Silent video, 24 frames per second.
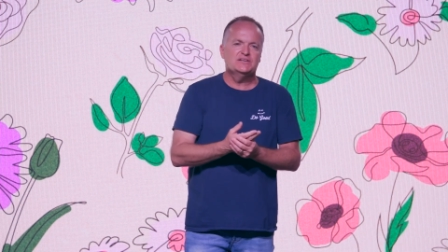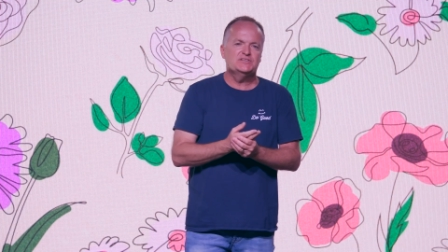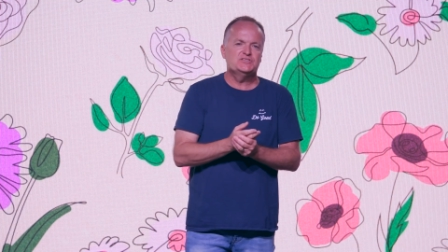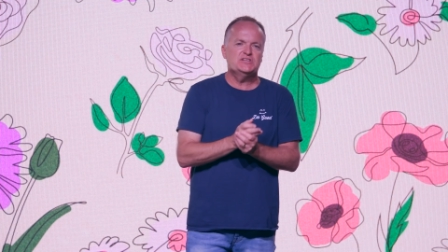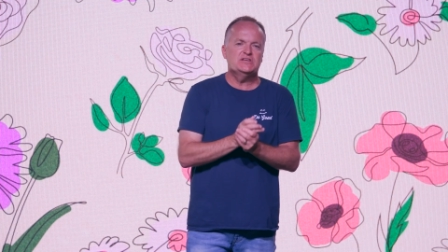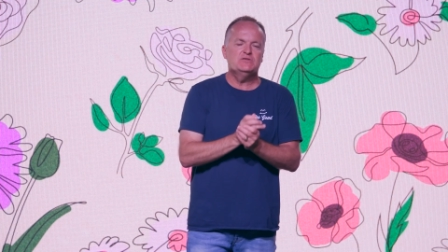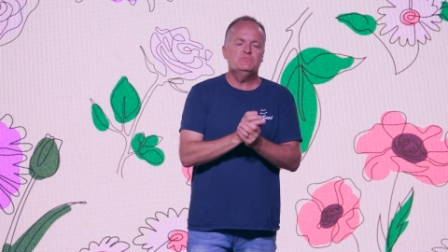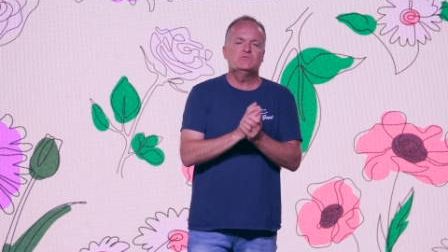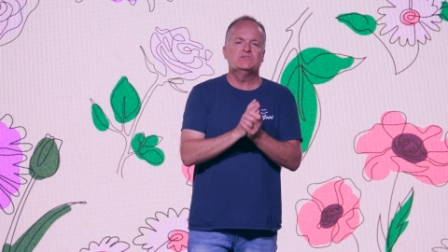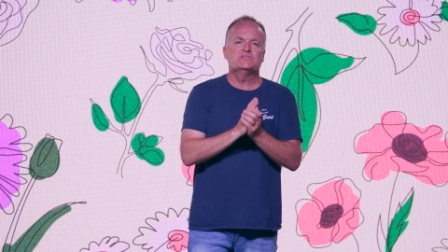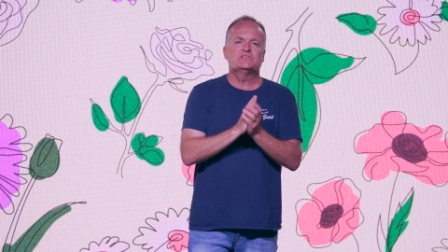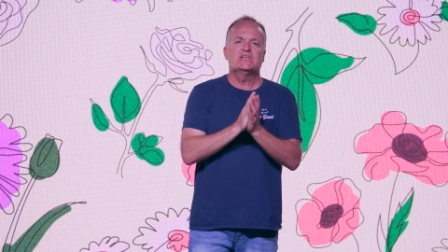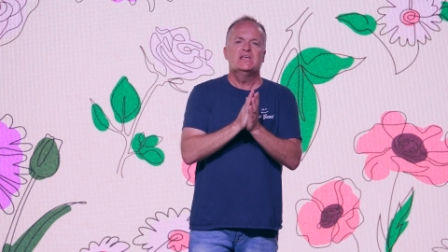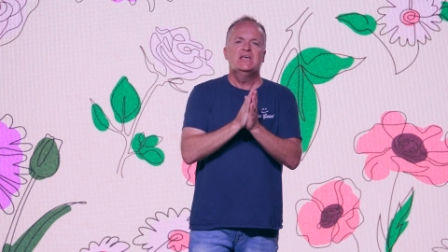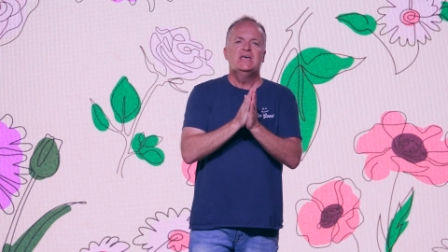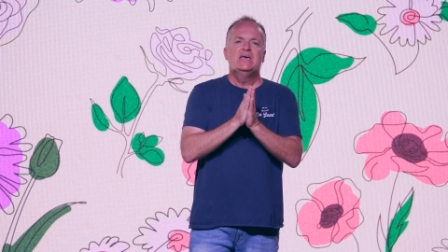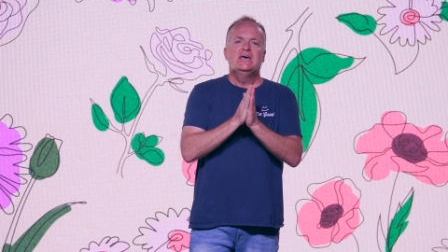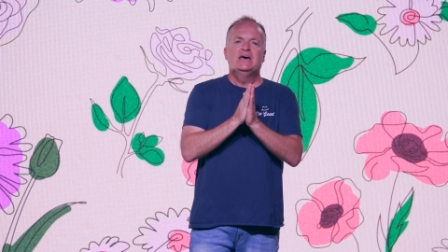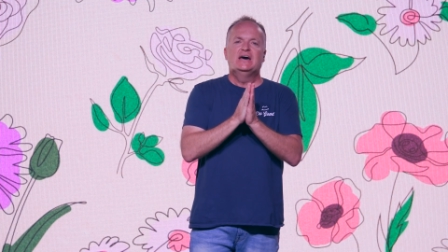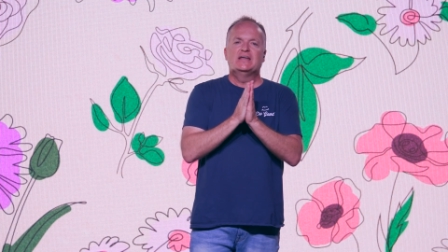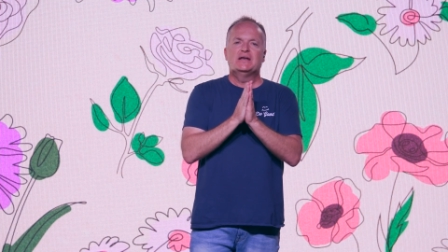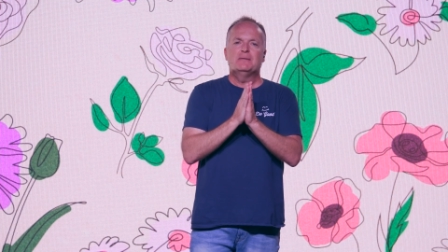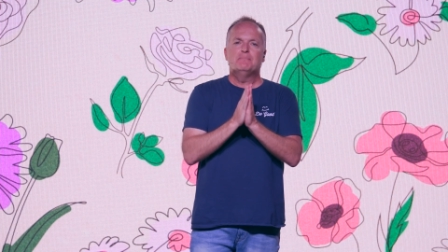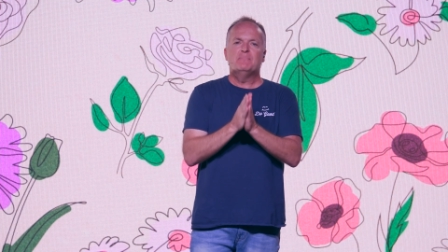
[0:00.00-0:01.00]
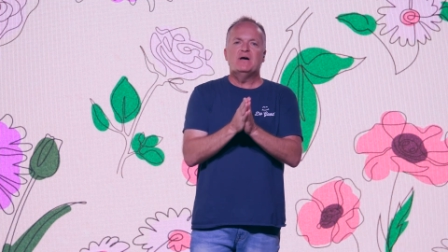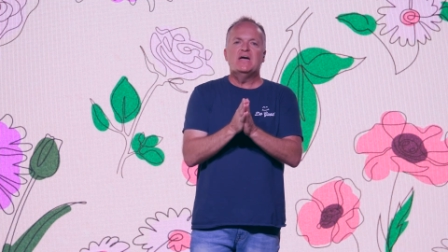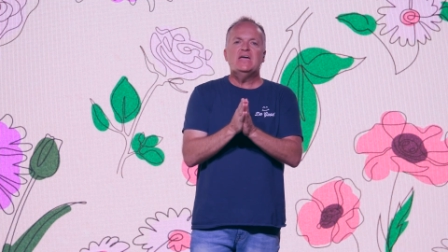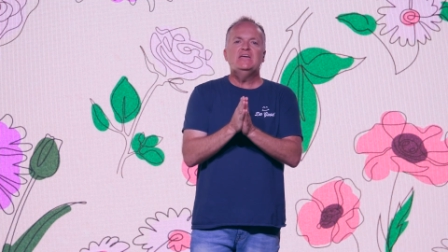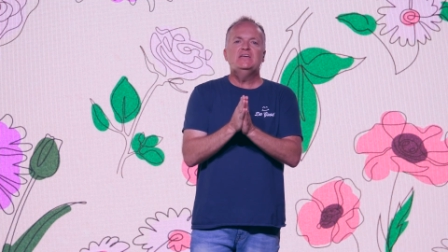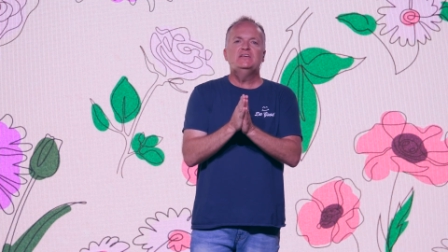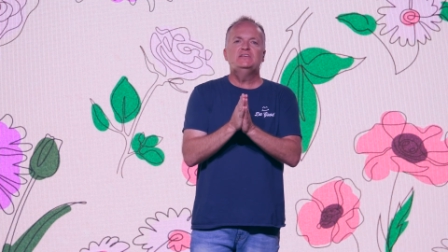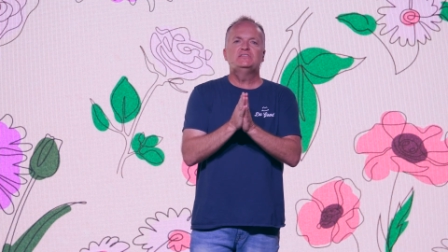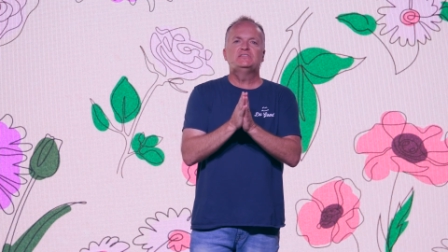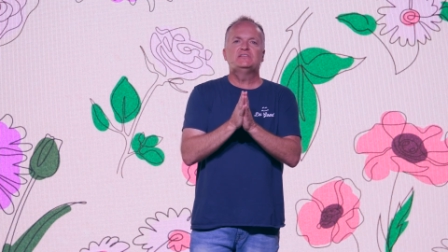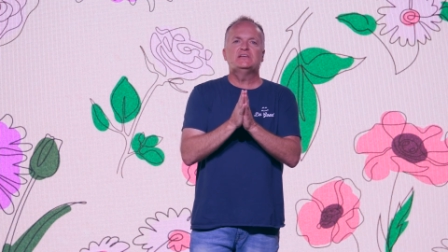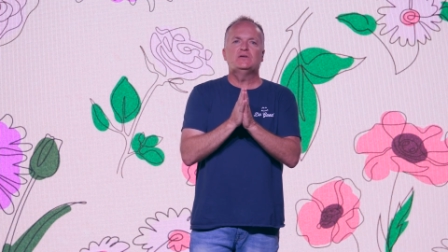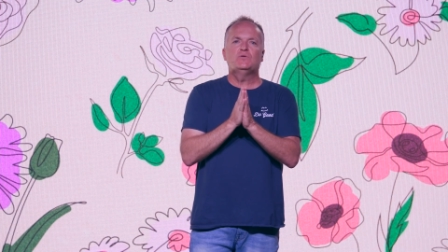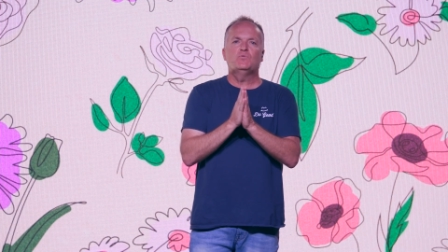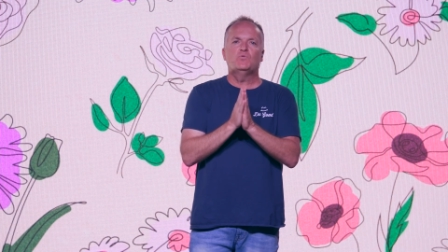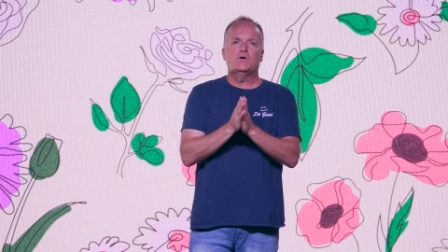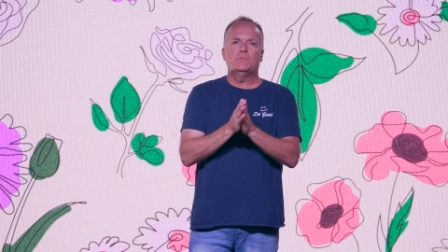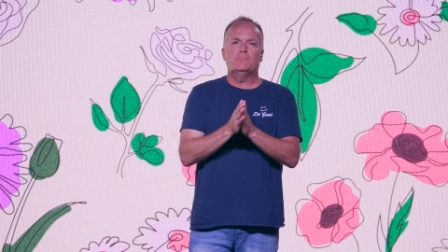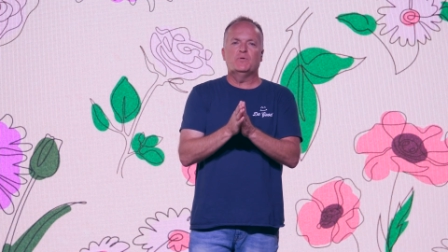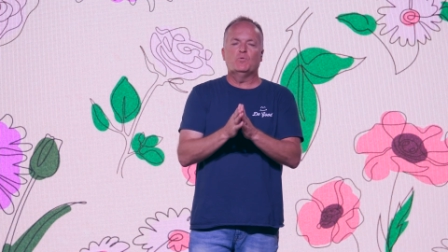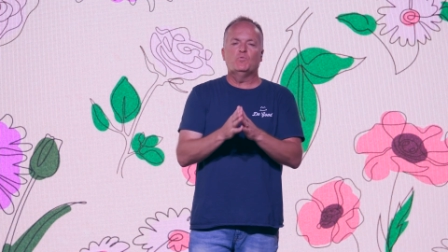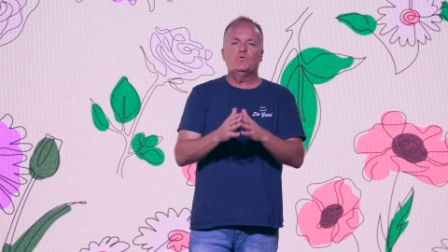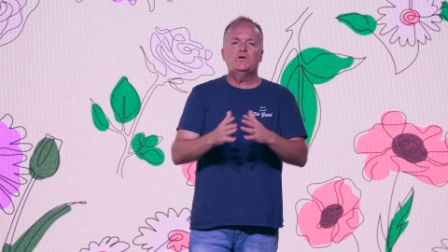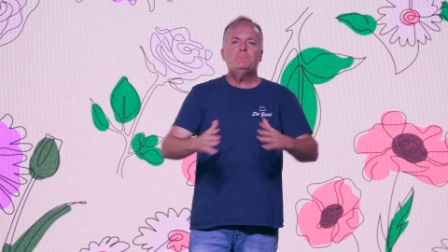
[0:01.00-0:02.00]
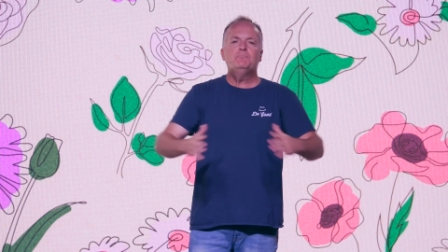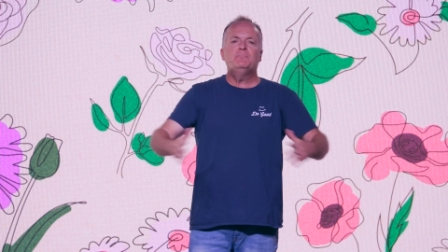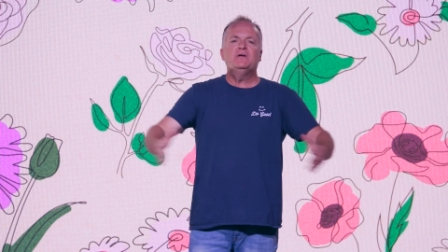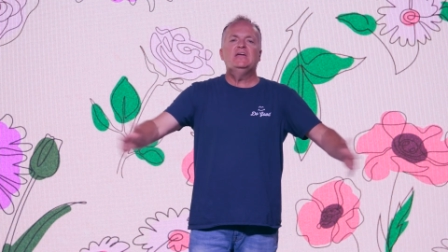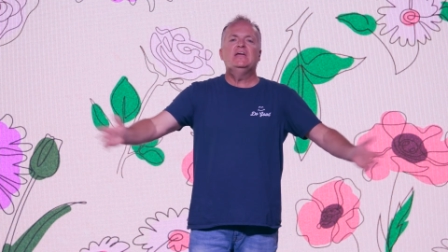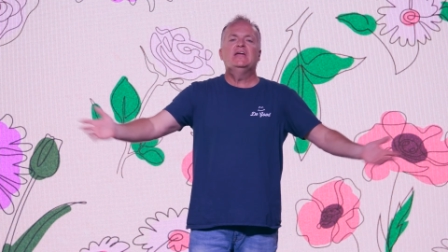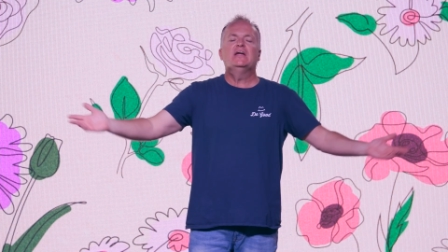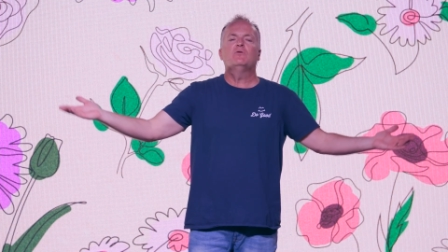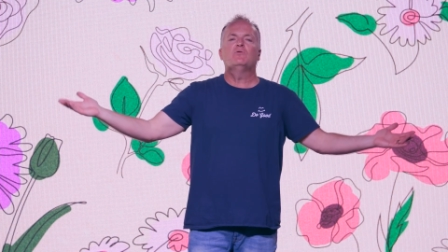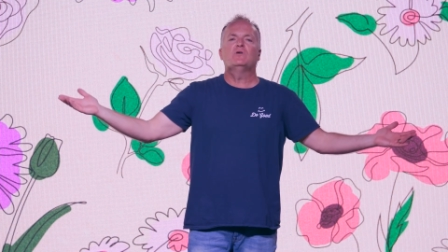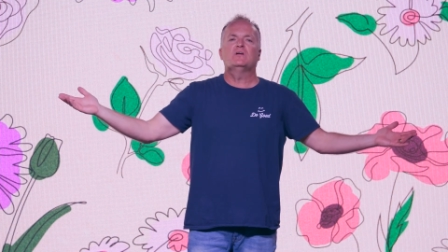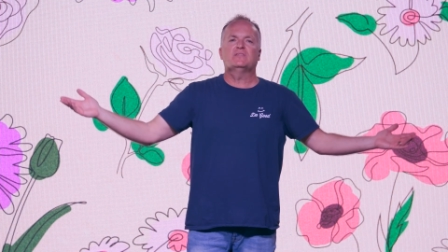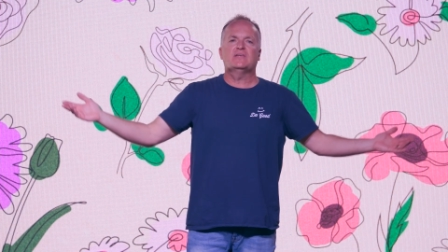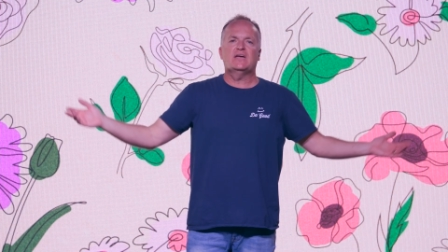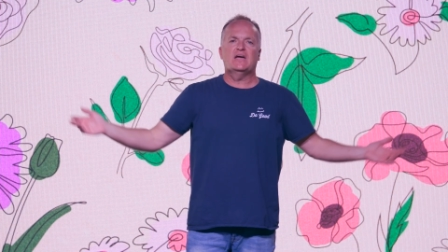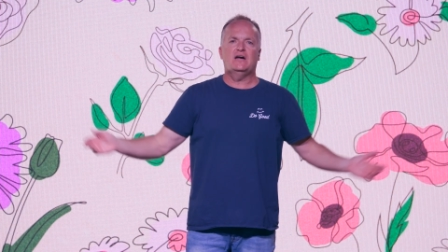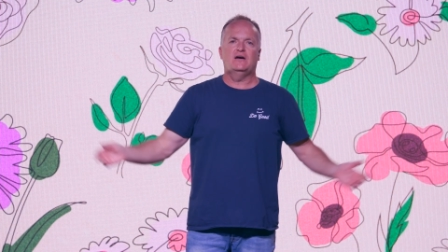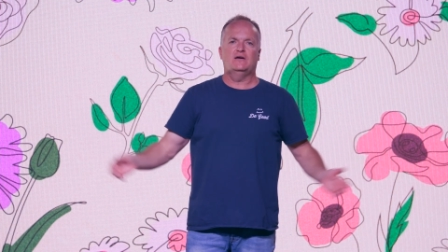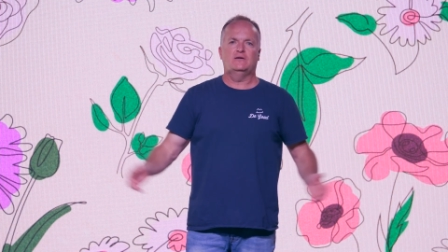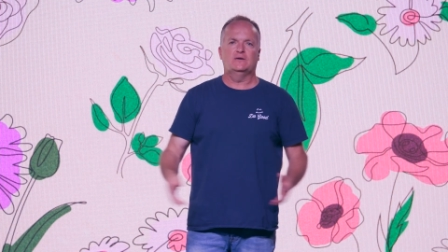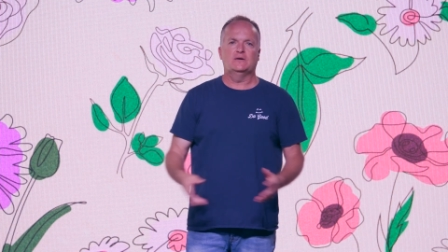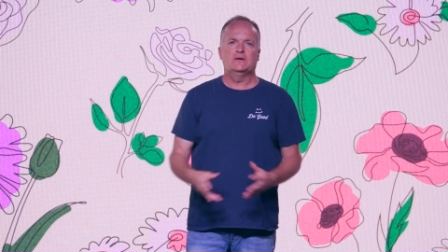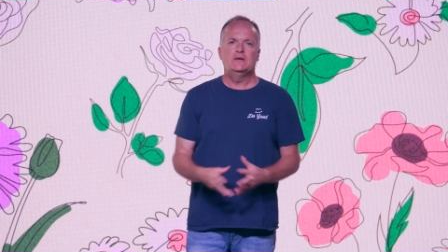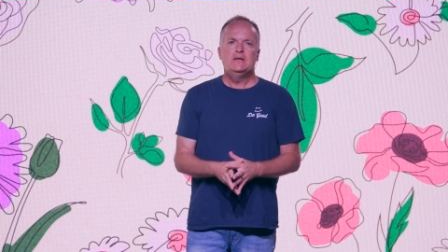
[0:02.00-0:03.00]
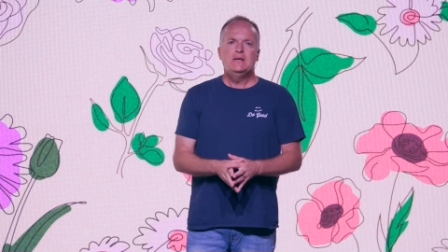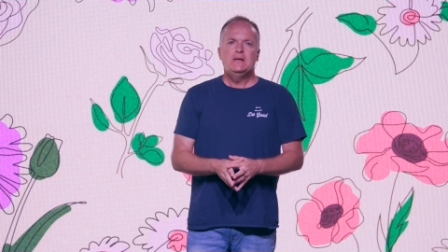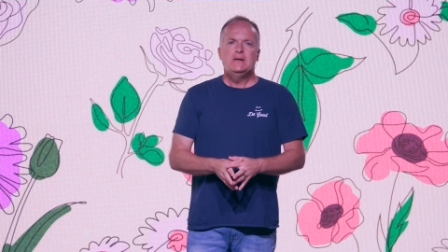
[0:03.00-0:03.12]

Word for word: She was an amazing woman. Wouldn't be here without her